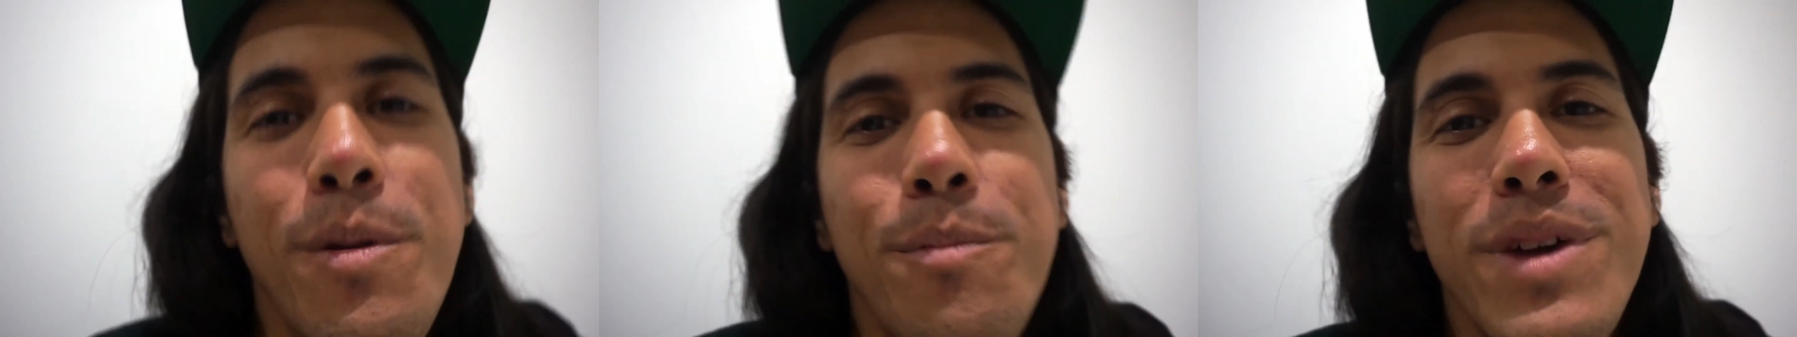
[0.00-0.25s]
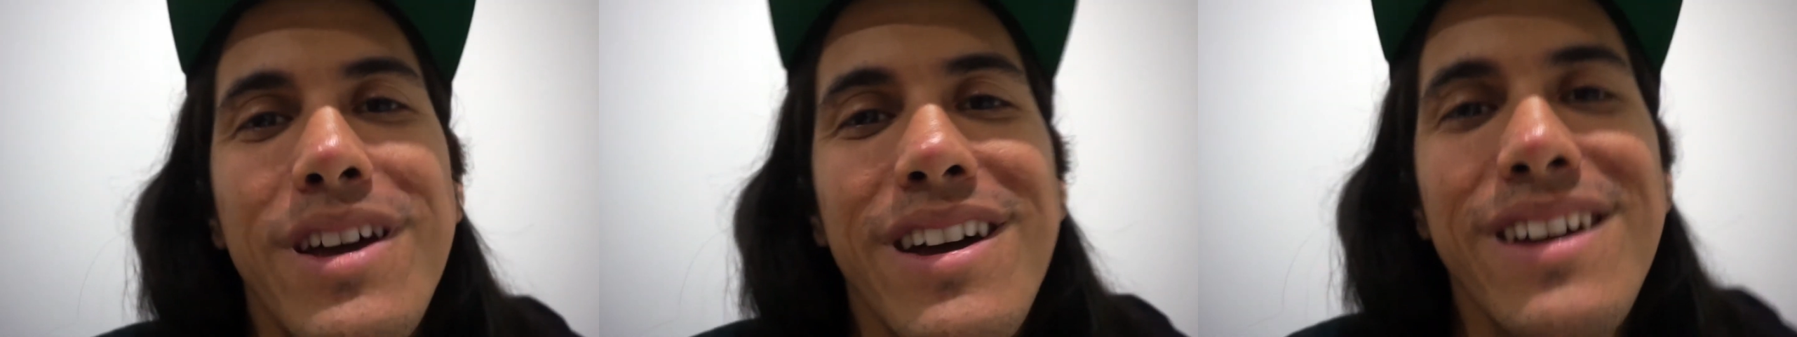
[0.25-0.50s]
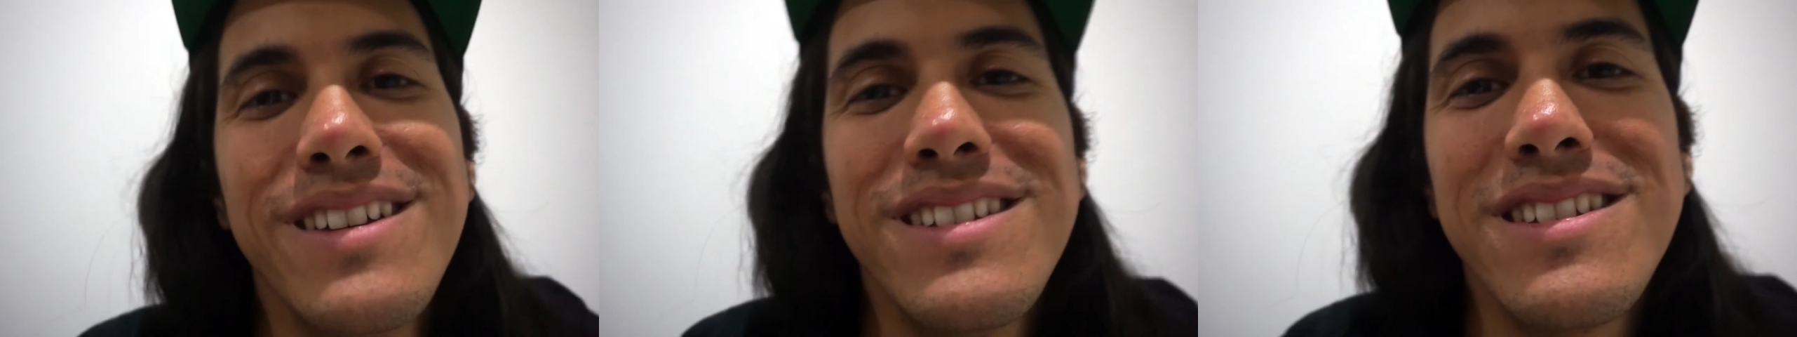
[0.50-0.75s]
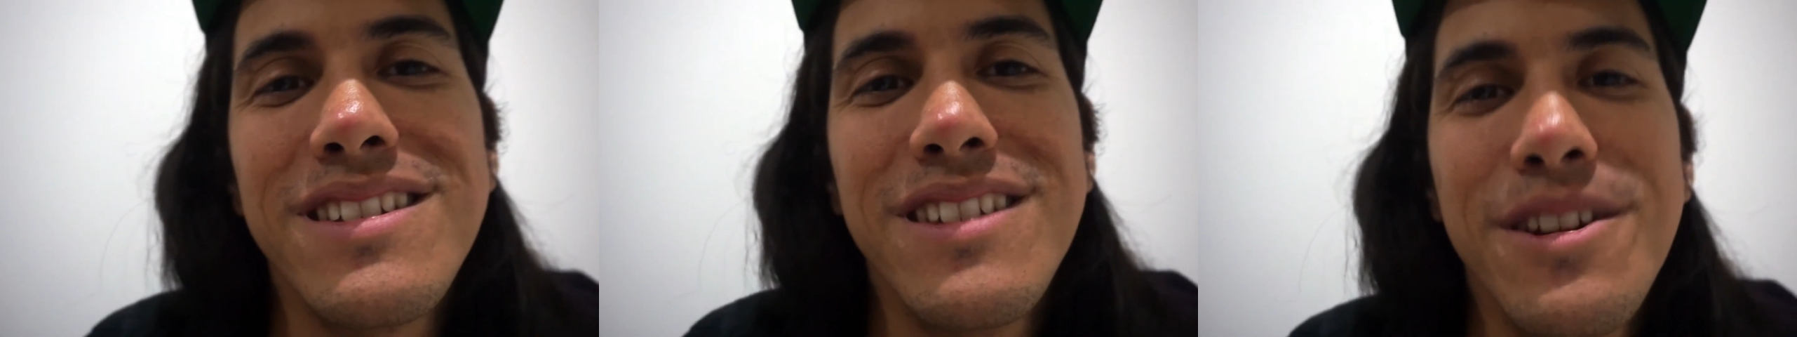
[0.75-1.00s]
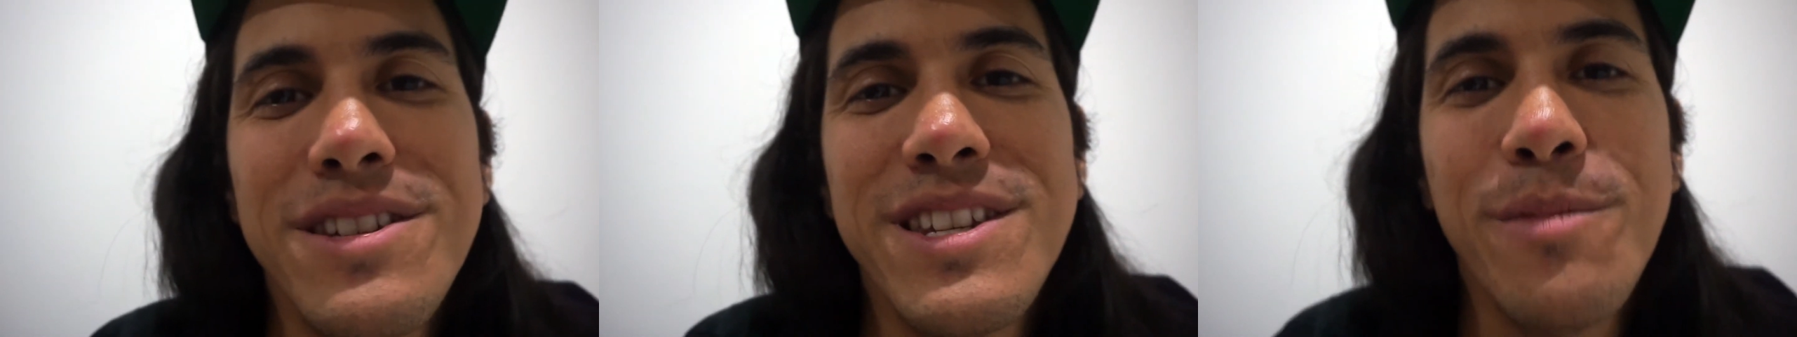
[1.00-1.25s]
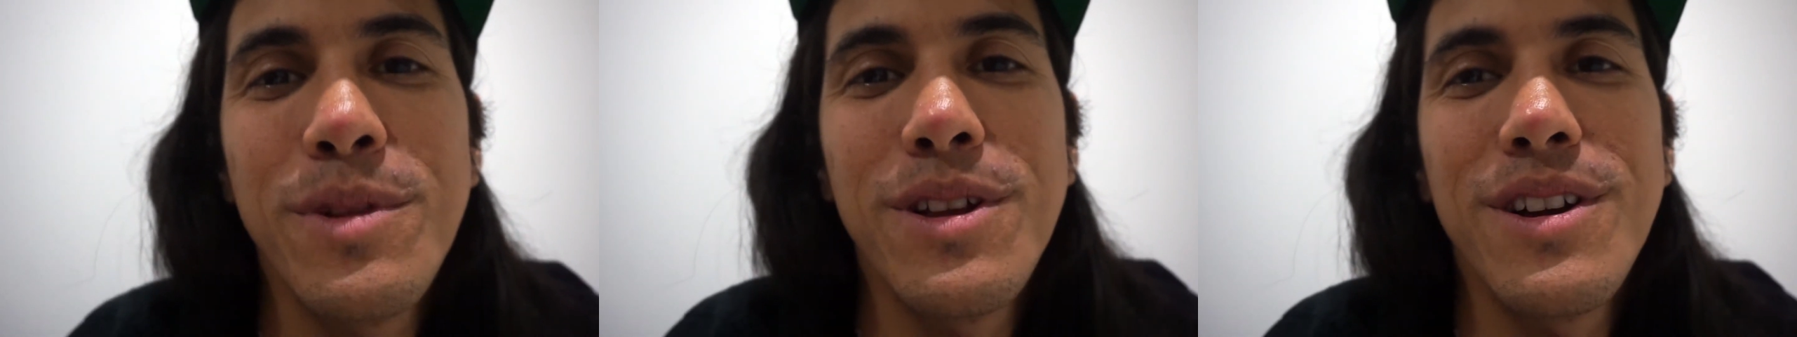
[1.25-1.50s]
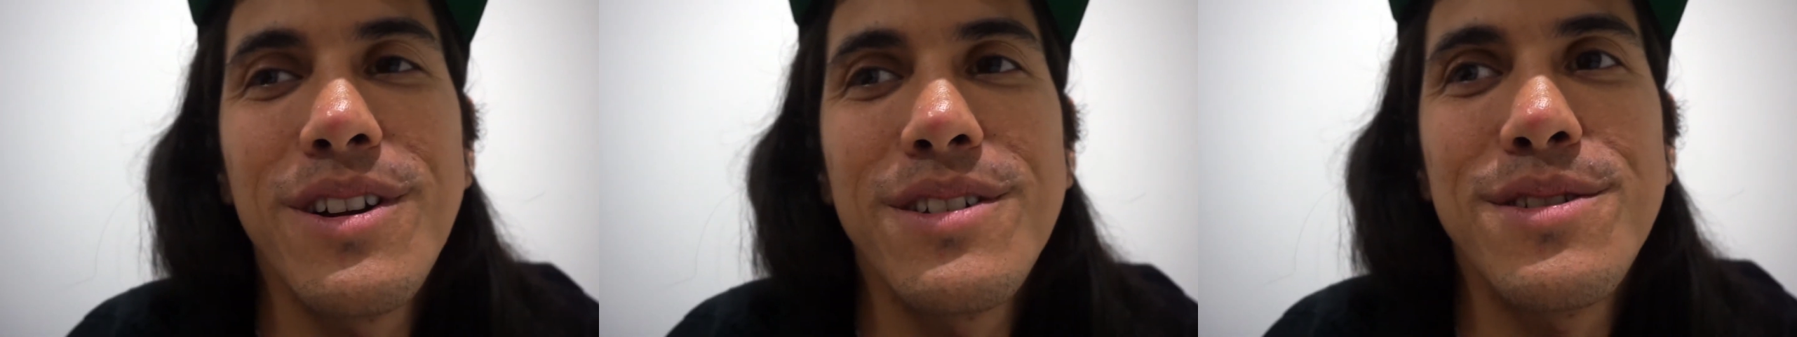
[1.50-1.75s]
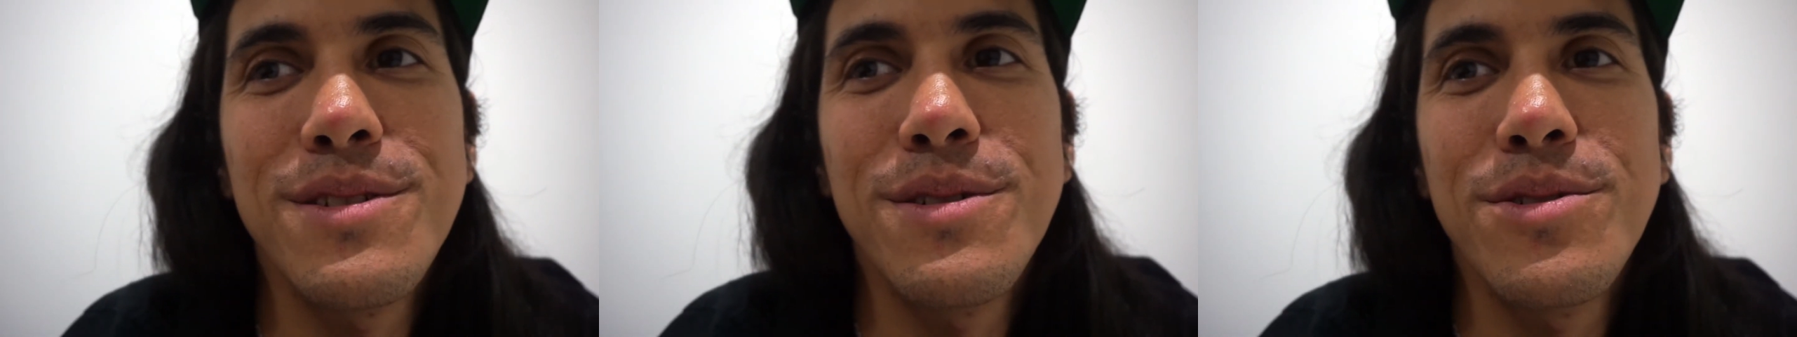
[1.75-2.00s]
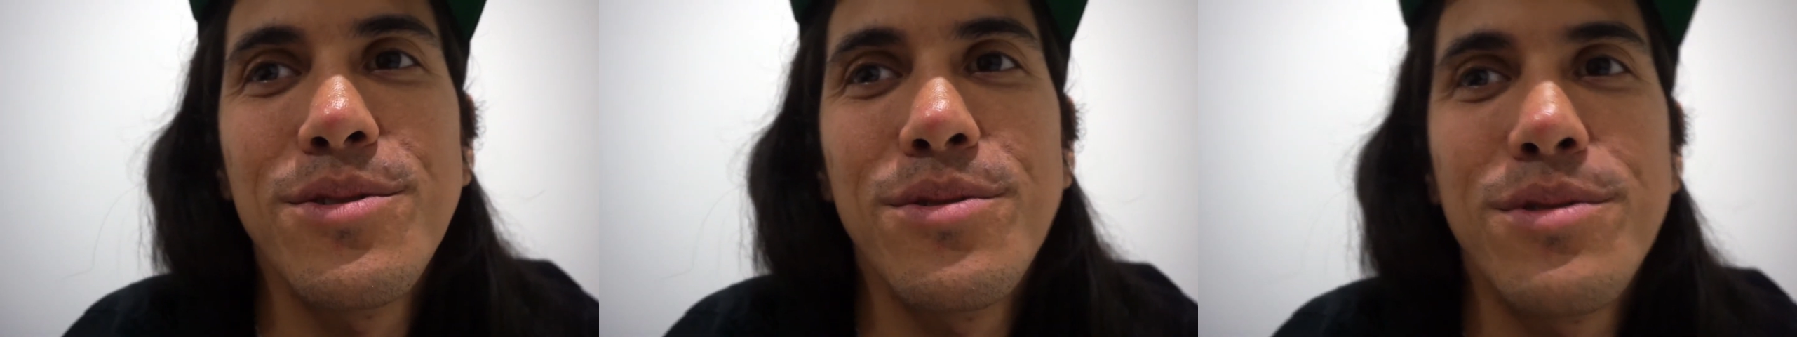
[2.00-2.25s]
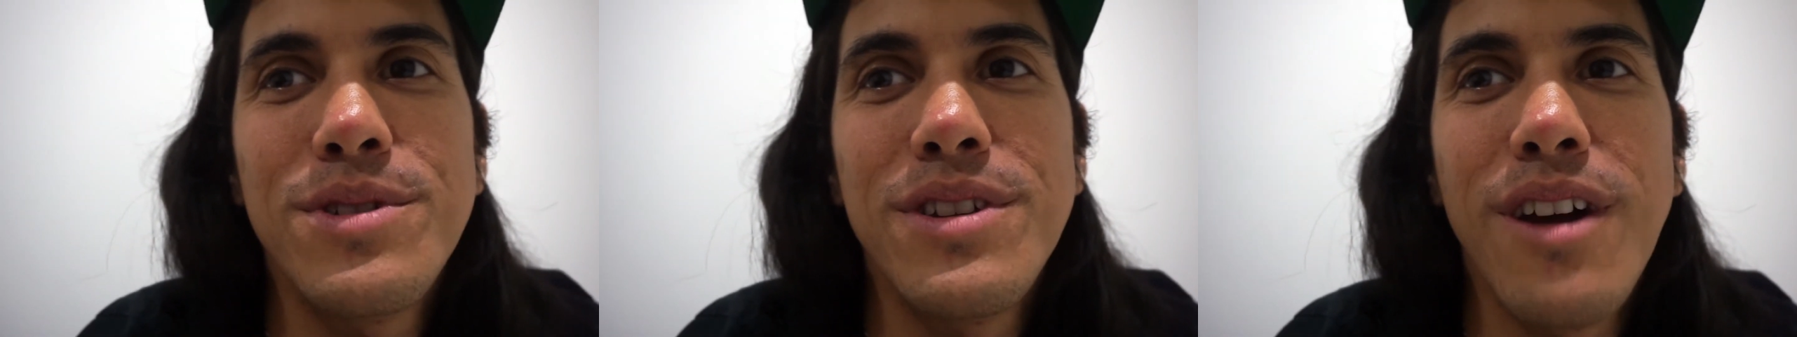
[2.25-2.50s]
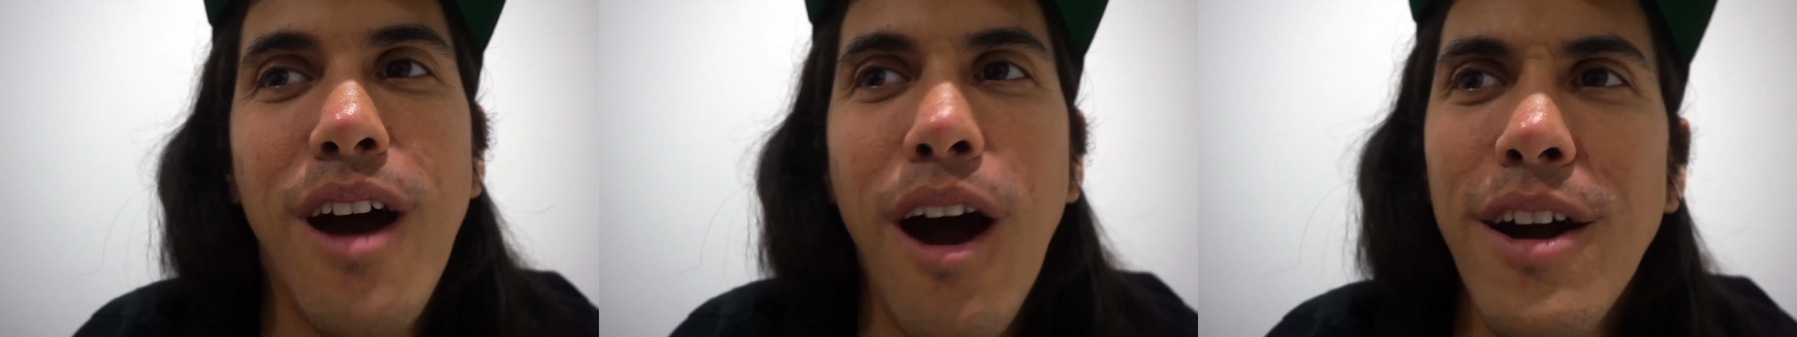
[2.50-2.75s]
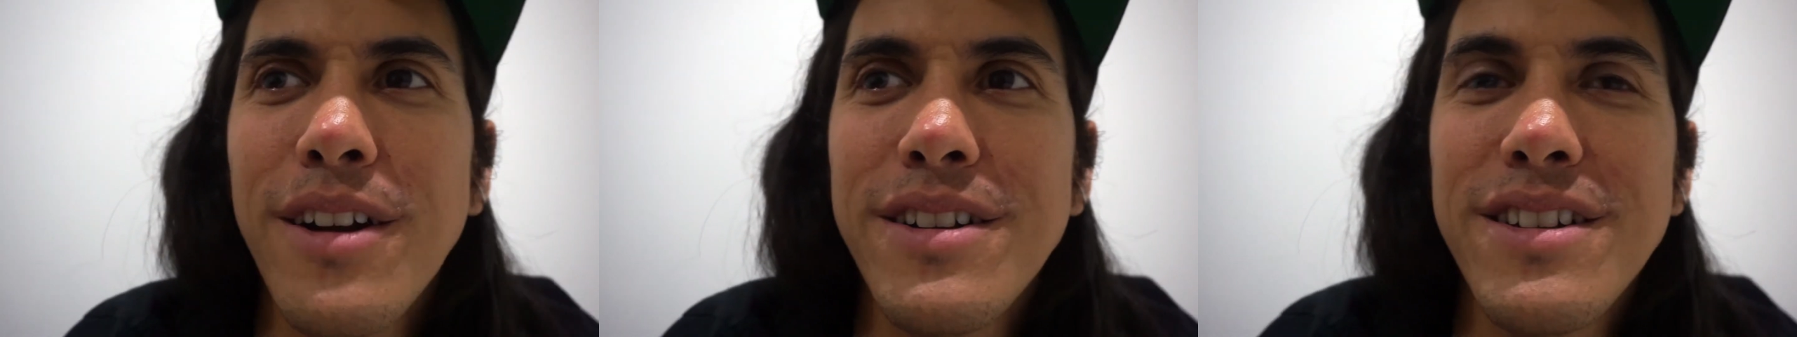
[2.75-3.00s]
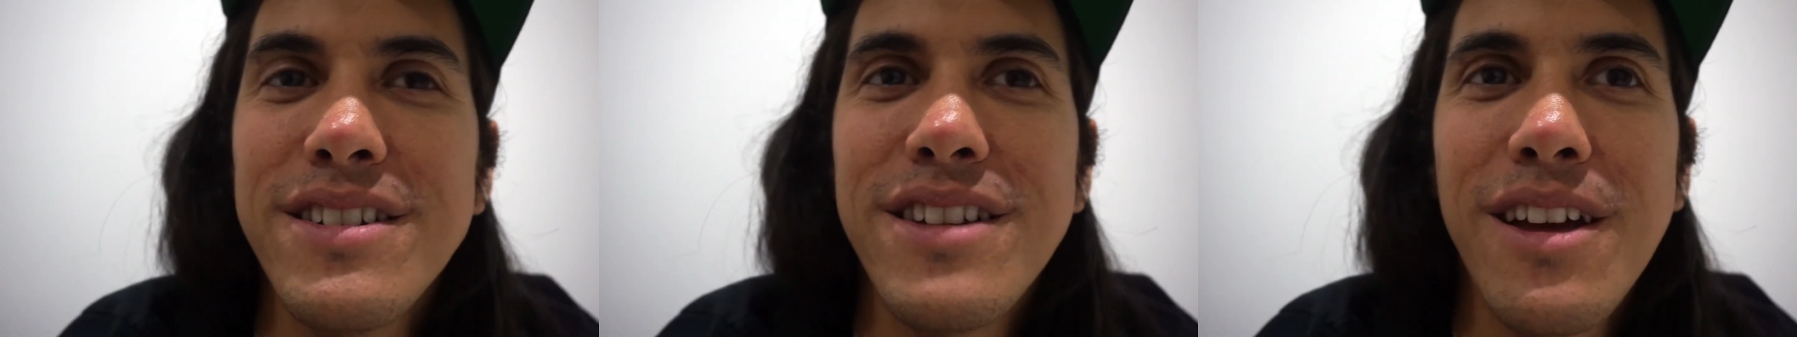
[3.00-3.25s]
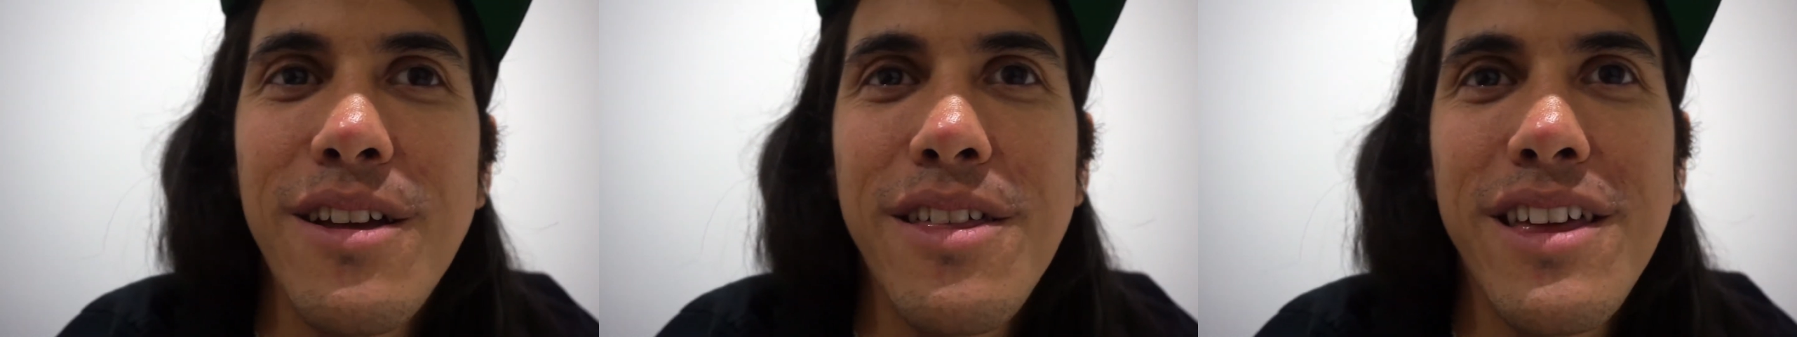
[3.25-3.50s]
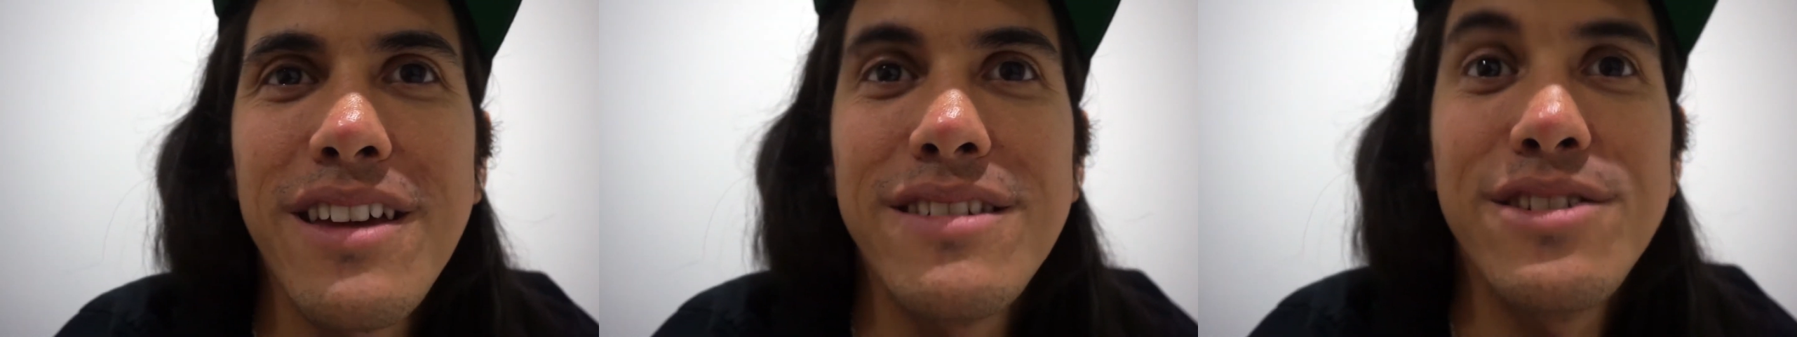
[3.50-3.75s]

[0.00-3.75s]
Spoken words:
Because, similar to art and to other things,